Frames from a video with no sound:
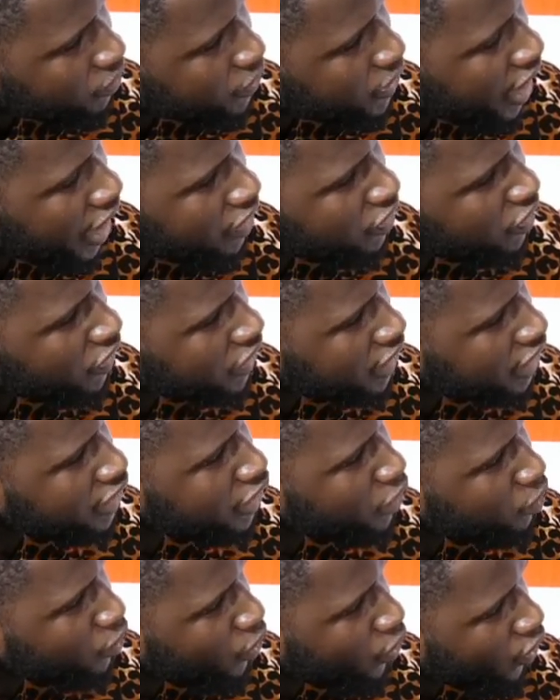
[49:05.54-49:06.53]
We are not in
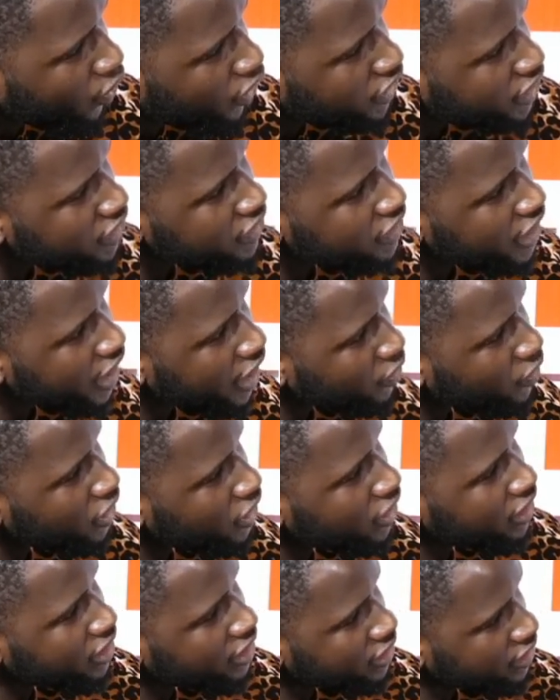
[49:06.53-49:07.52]
a war. These are
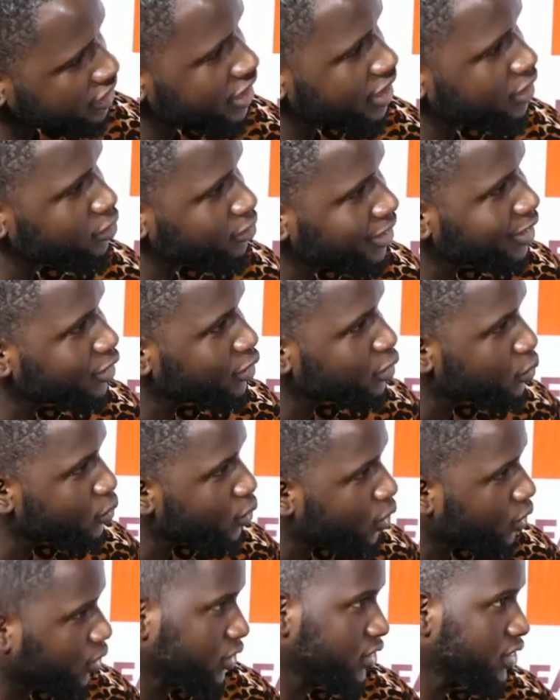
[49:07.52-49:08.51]
countries that went to
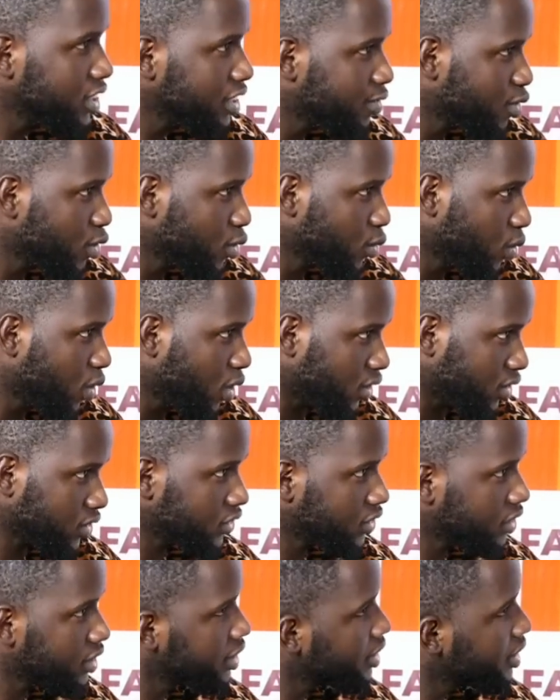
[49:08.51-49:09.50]
war, civil
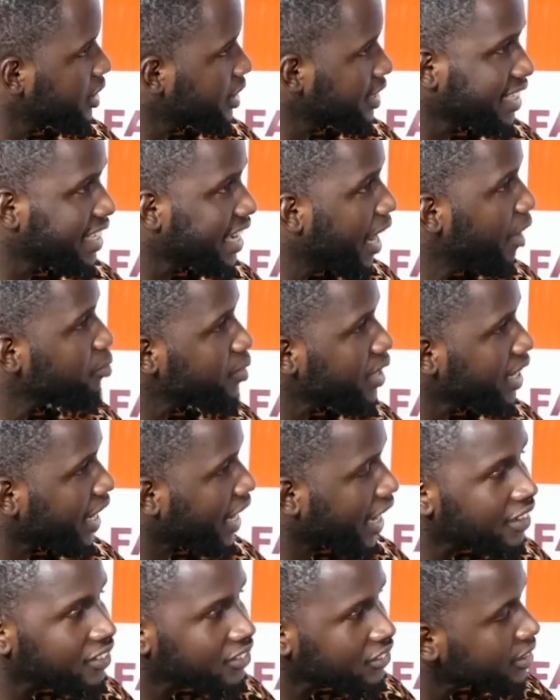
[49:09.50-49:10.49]
wars. The Gambia
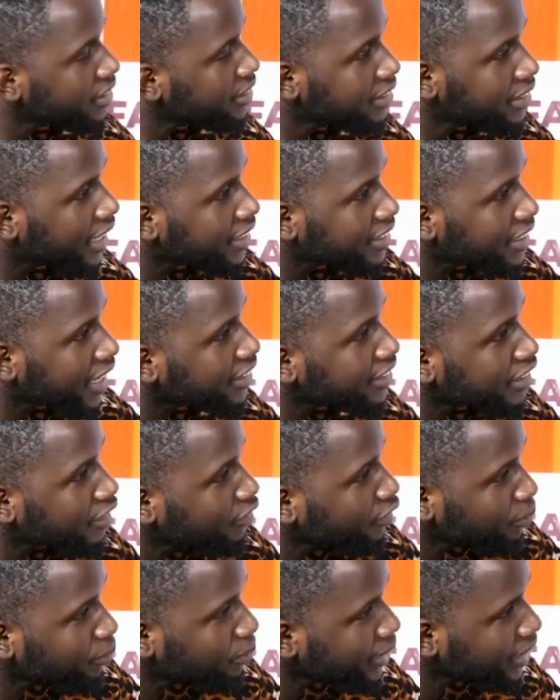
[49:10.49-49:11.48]
has
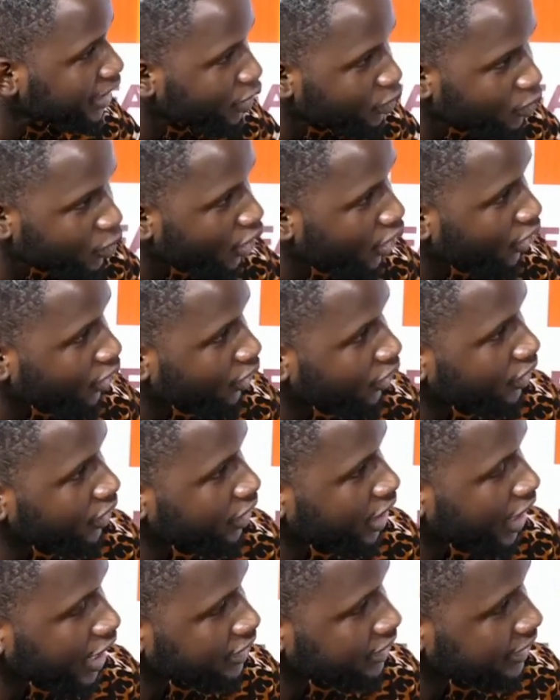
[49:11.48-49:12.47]
never been a war,
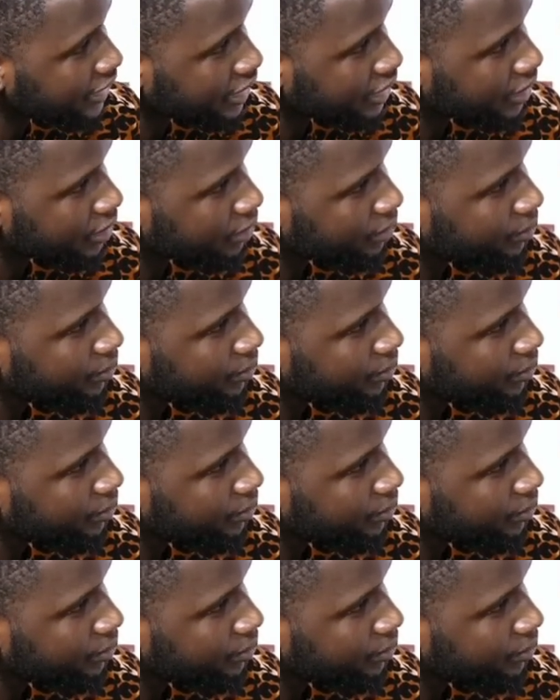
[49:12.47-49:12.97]
has it?